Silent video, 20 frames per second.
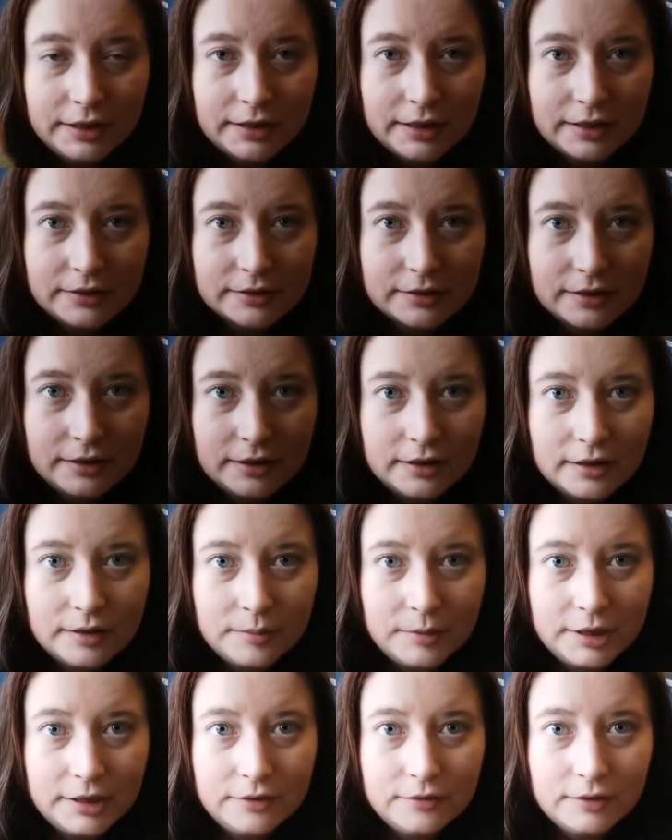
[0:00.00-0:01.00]
think that's gonna
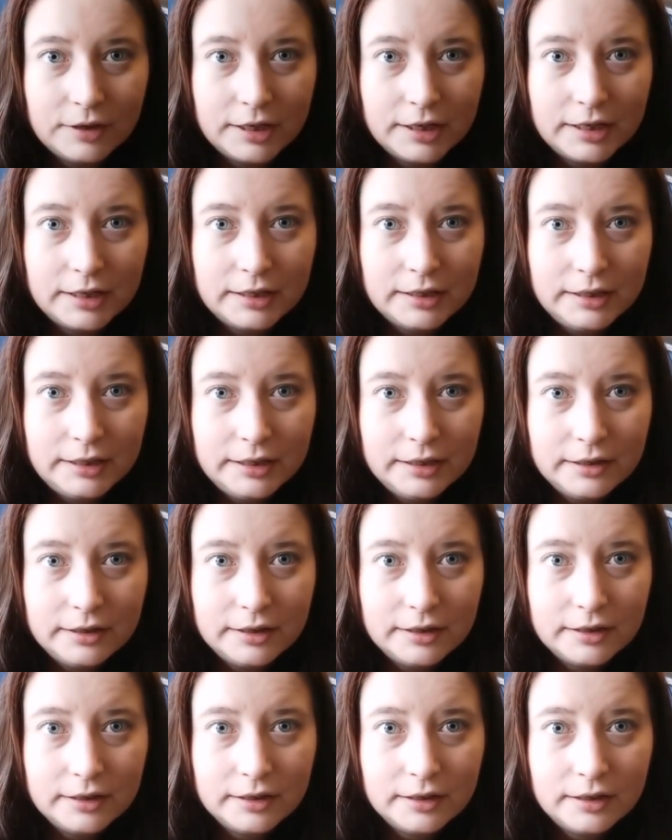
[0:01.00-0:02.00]
come in very
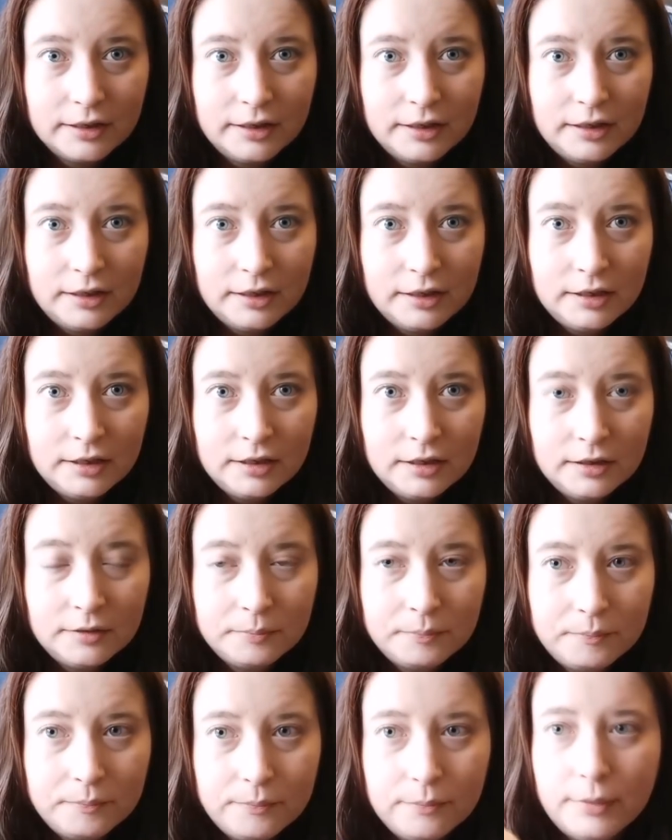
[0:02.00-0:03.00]
clear,
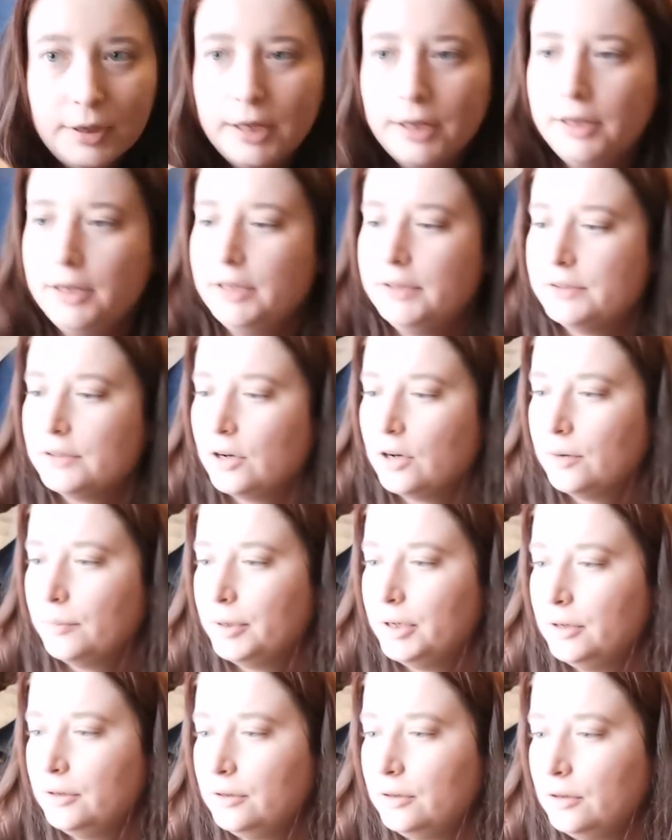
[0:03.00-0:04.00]
but it's
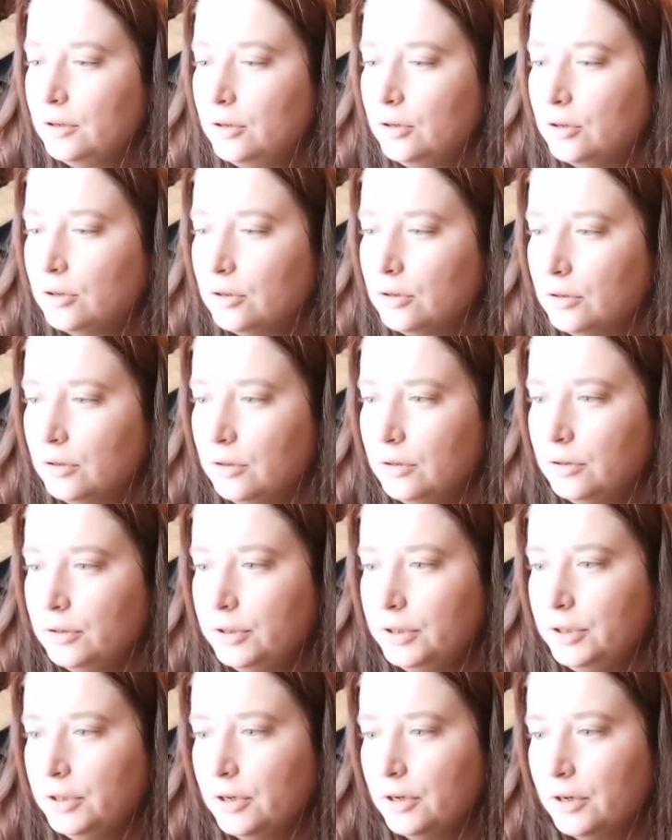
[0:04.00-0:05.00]

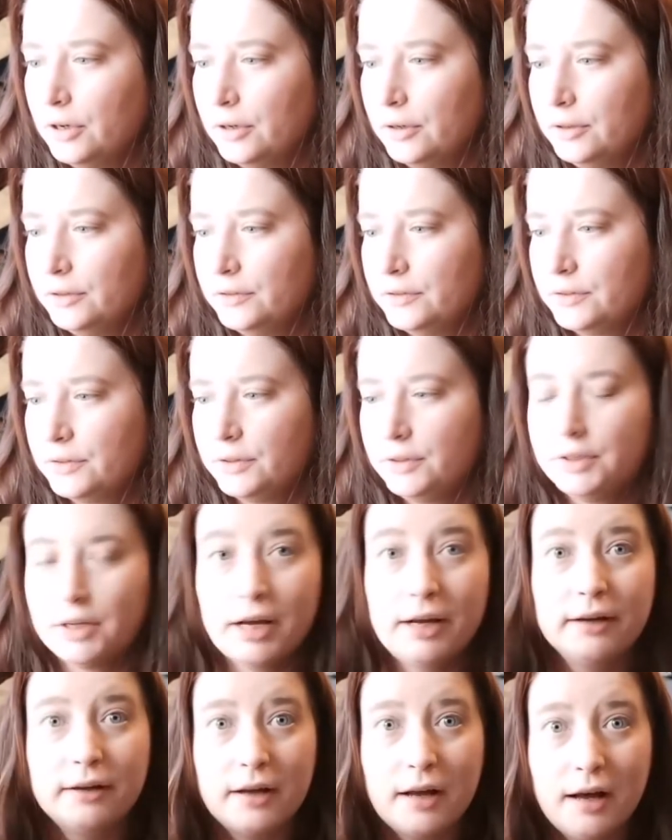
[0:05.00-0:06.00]

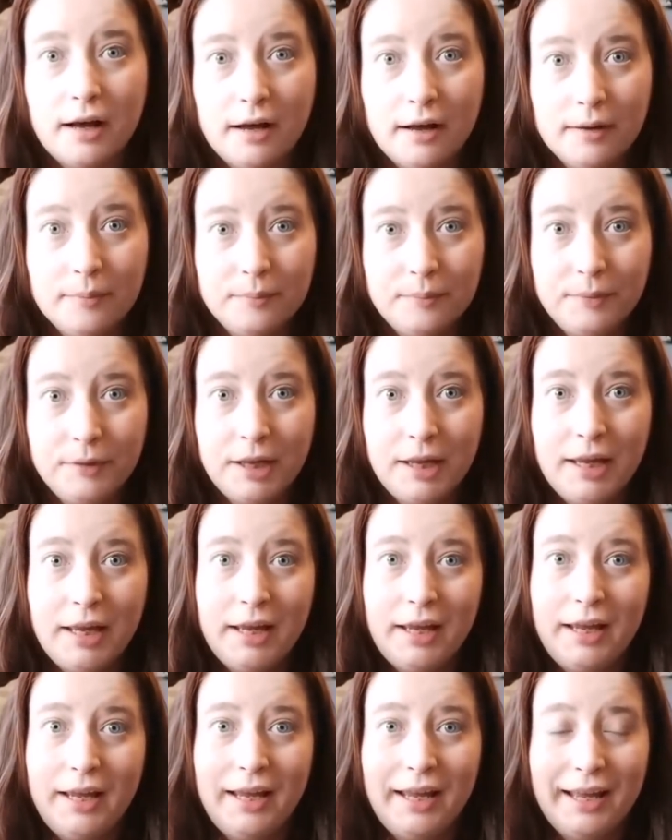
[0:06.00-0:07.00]
urbangirlyarns.com,
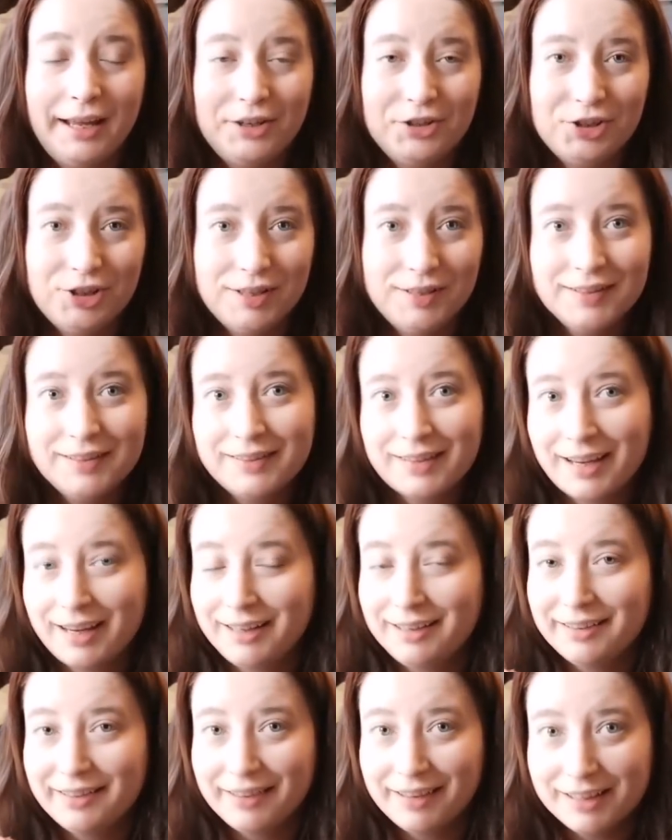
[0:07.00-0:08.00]
and she
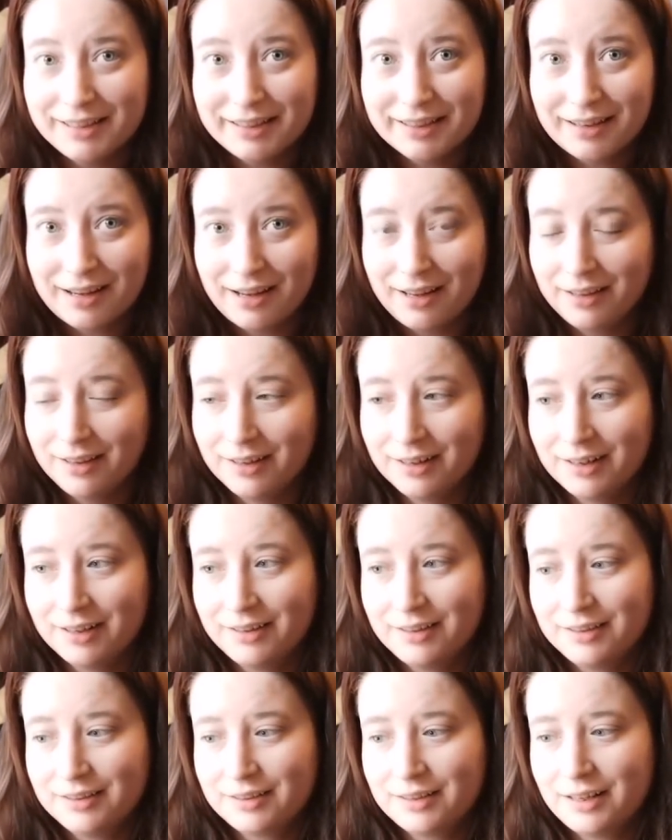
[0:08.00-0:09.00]
designed this color.
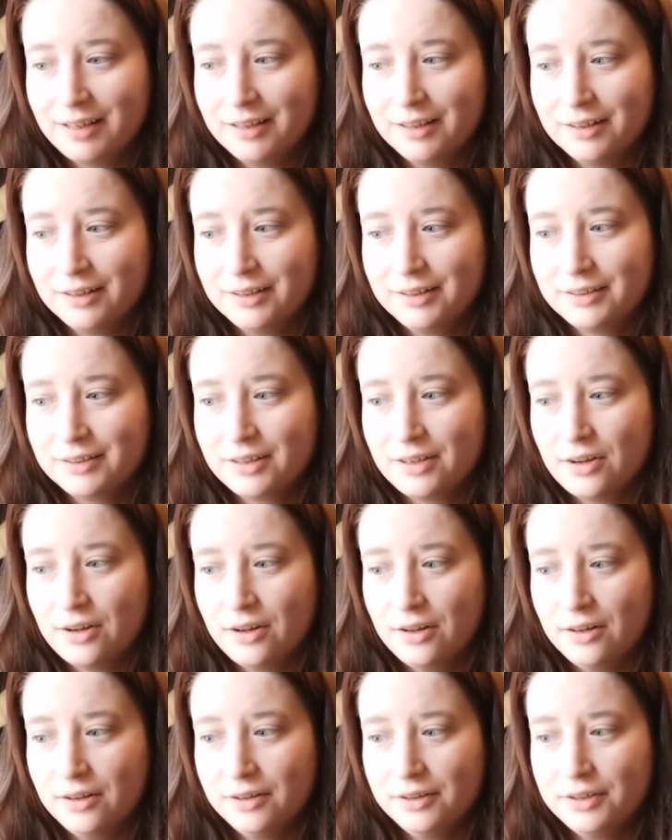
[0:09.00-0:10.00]
This color is
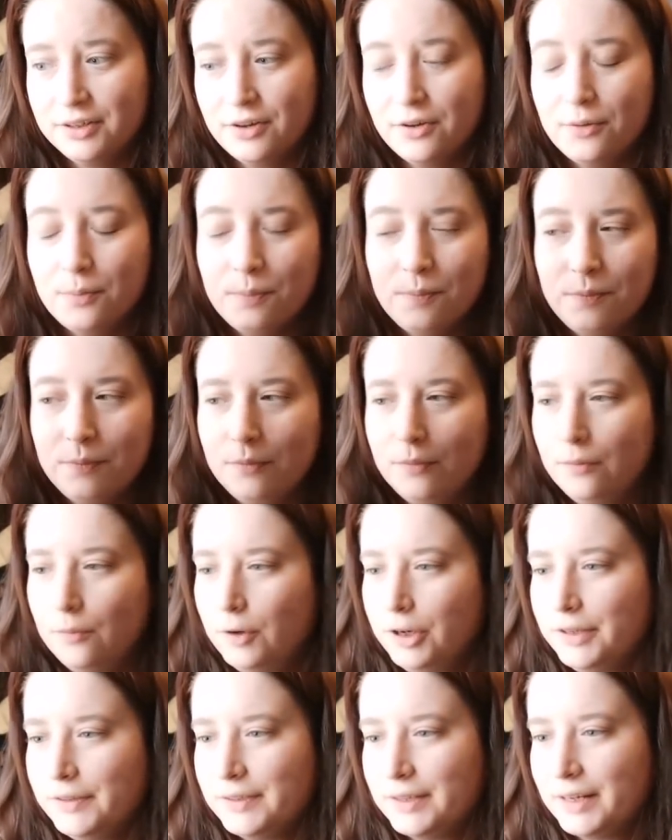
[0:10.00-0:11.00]
called,
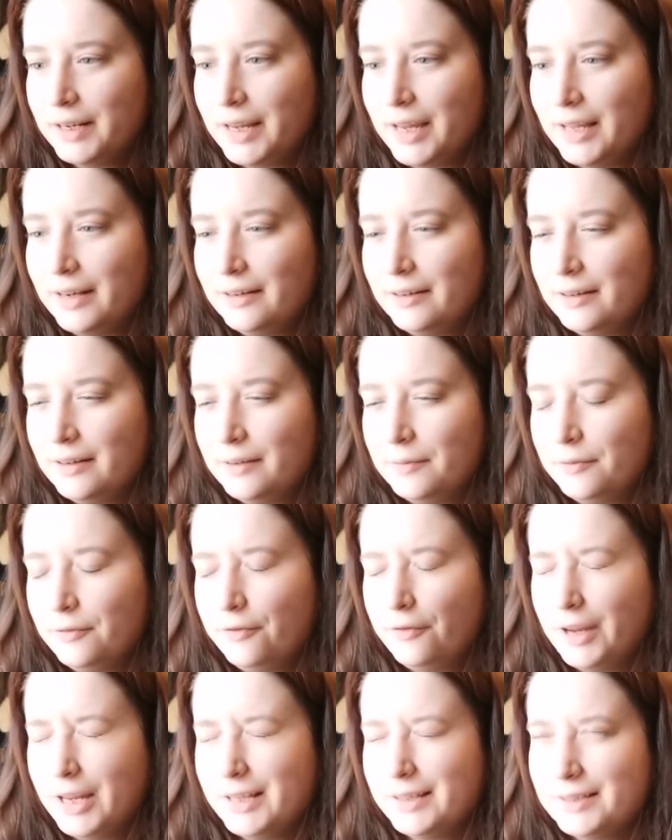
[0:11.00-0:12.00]
what is it again?
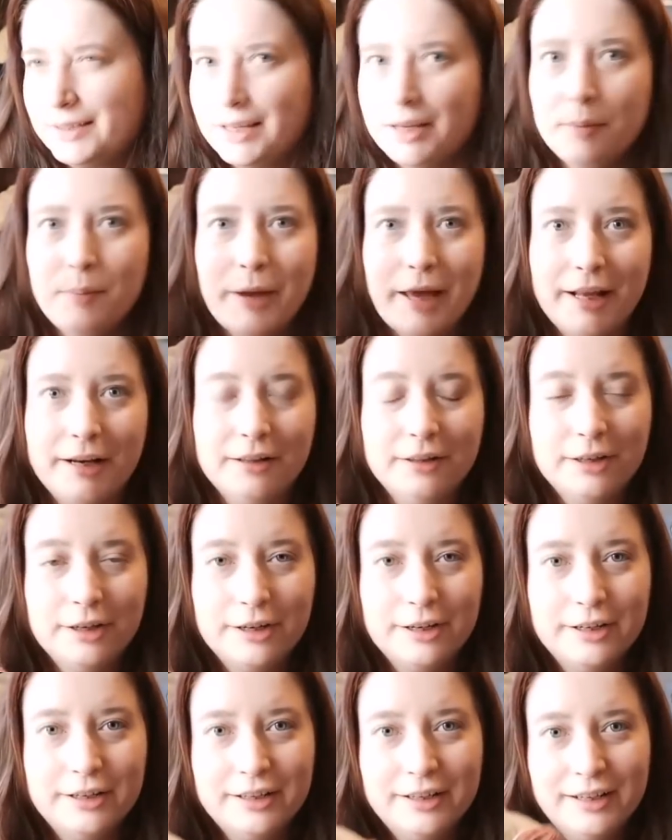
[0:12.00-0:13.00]
Fancy
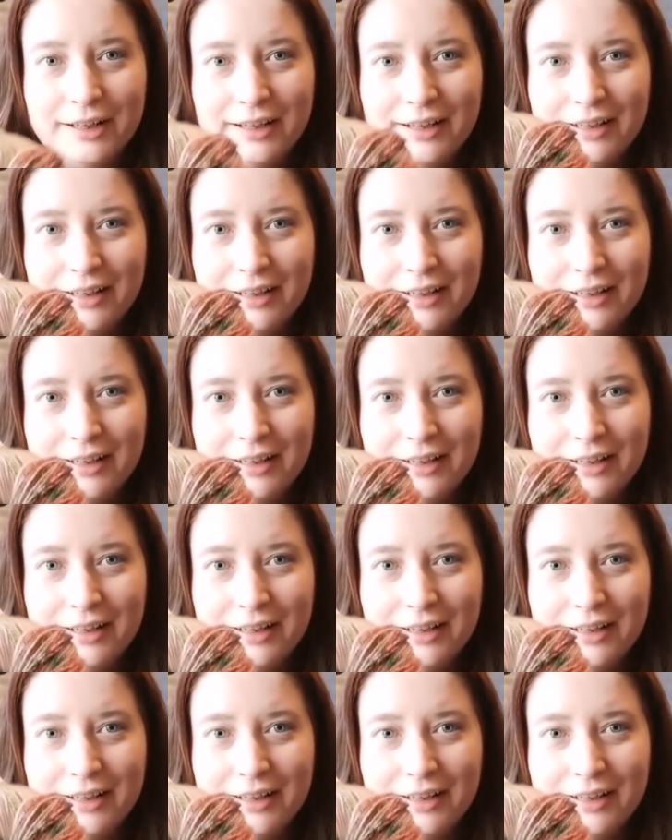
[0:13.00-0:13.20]
Peddler,